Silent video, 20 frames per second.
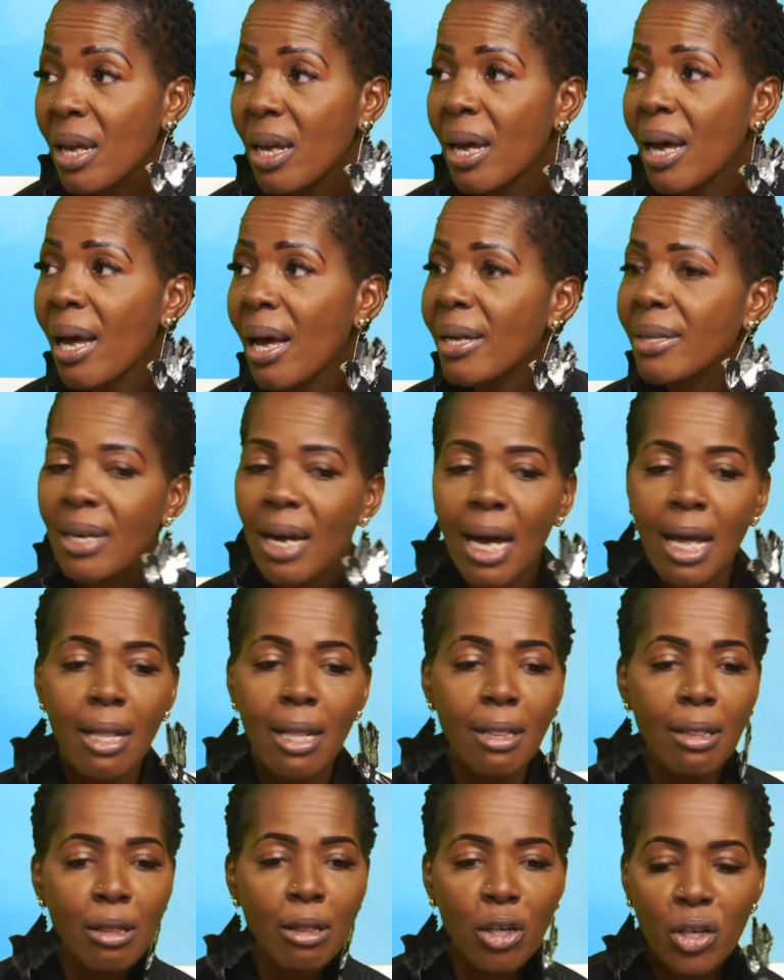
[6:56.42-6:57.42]
And I
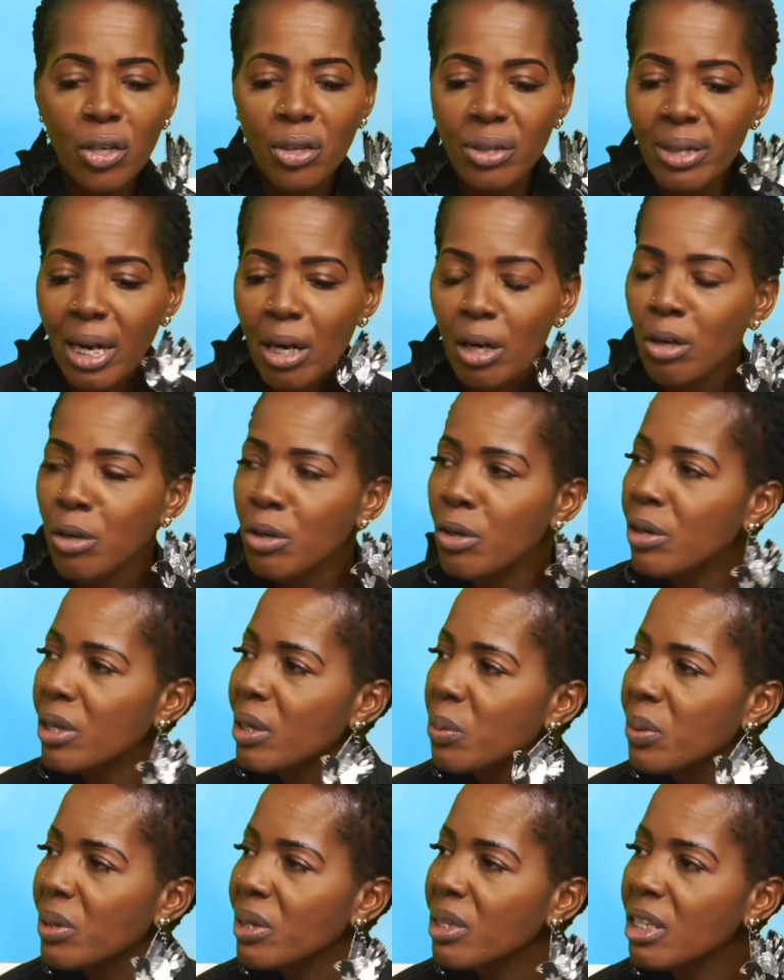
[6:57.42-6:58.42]
learned that early
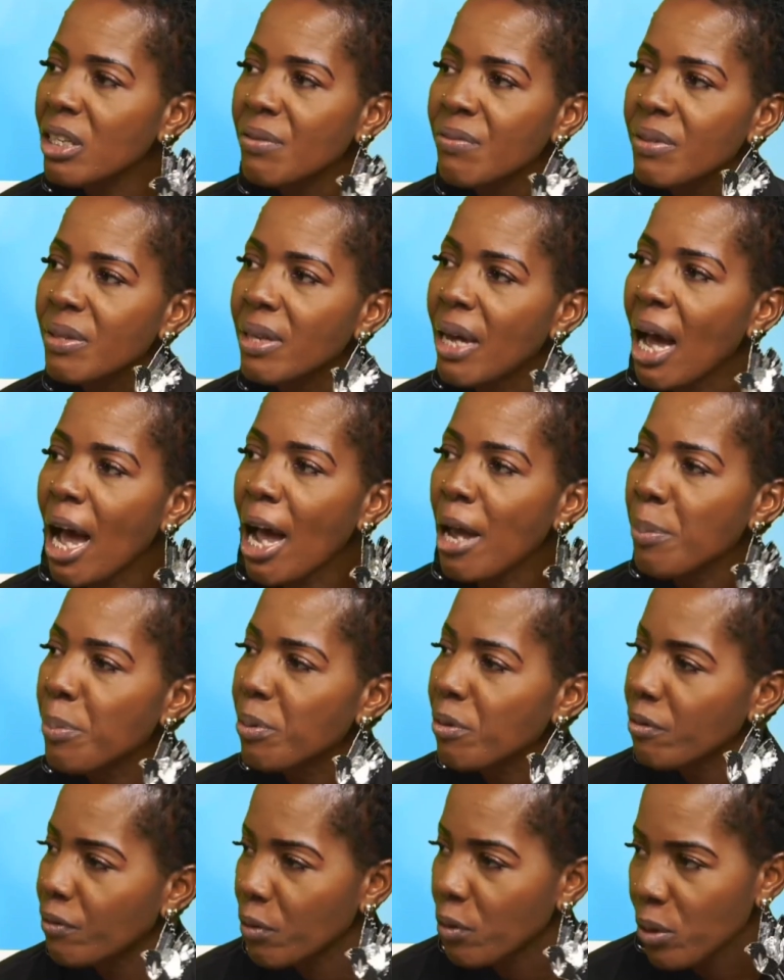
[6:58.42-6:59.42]
with even the high
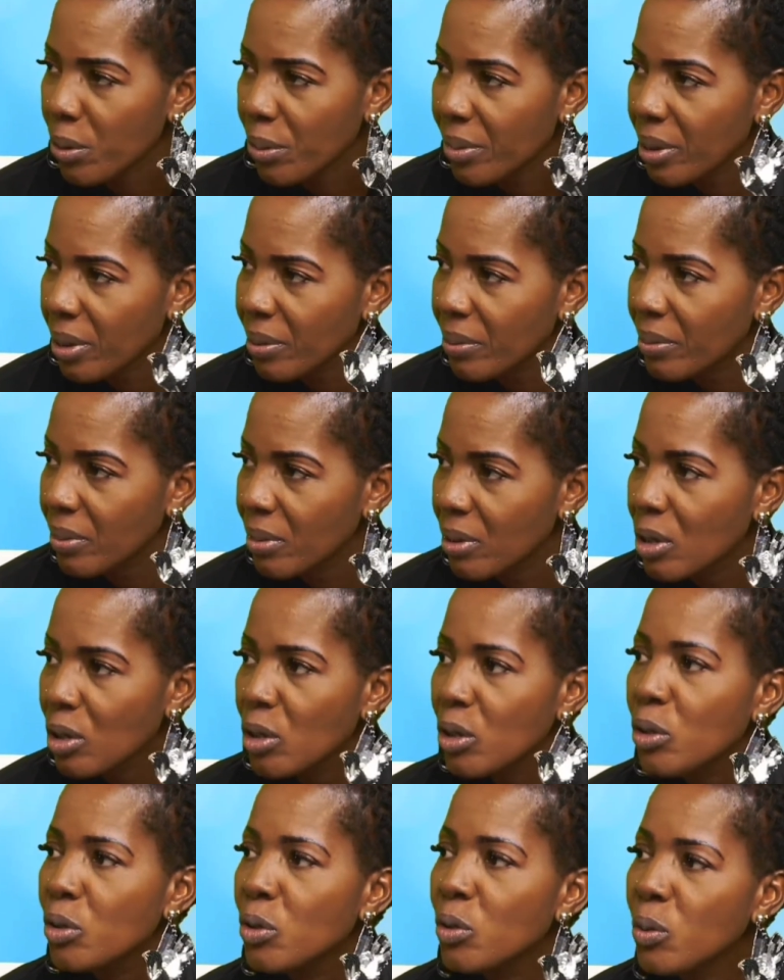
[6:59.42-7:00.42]
performer.
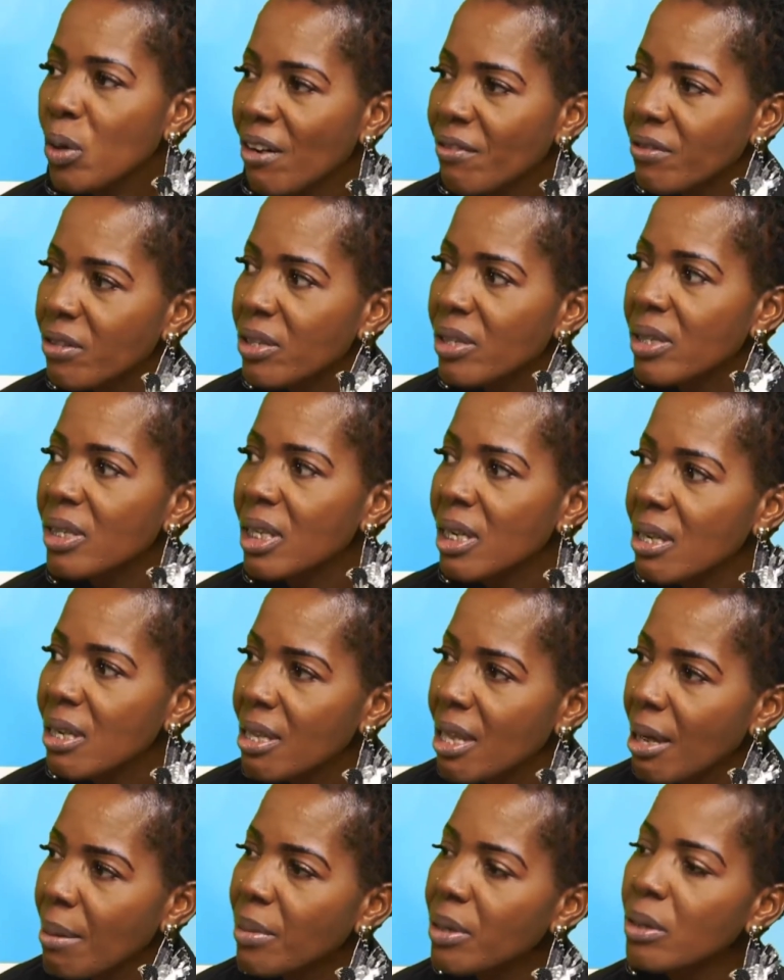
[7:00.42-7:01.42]
You have to see
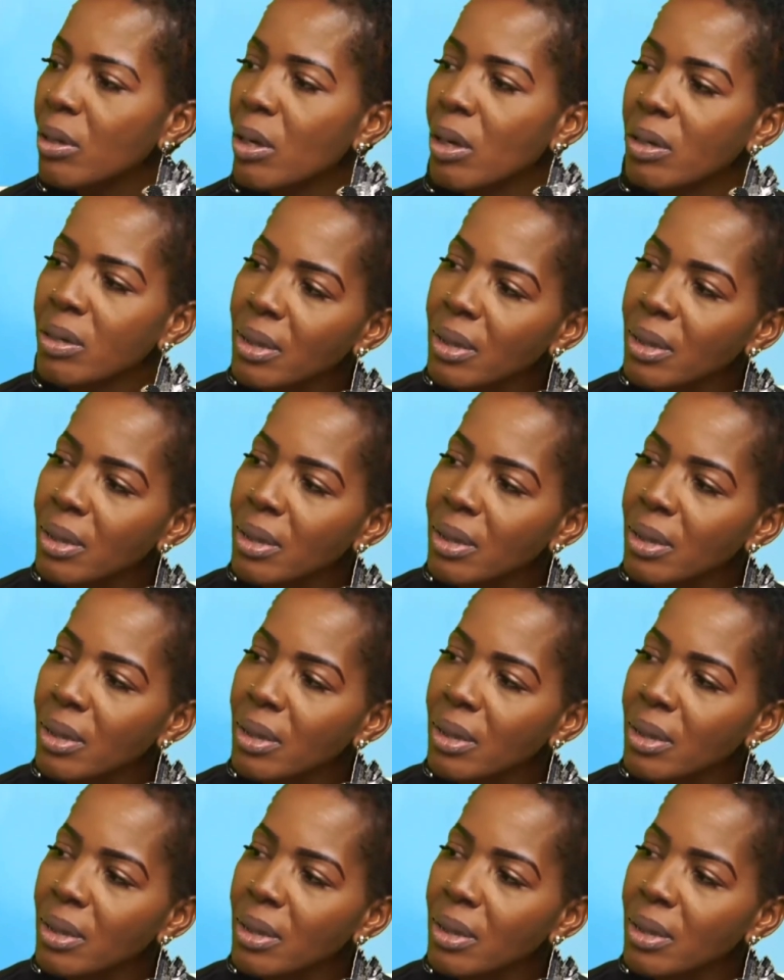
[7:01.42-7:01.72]
them and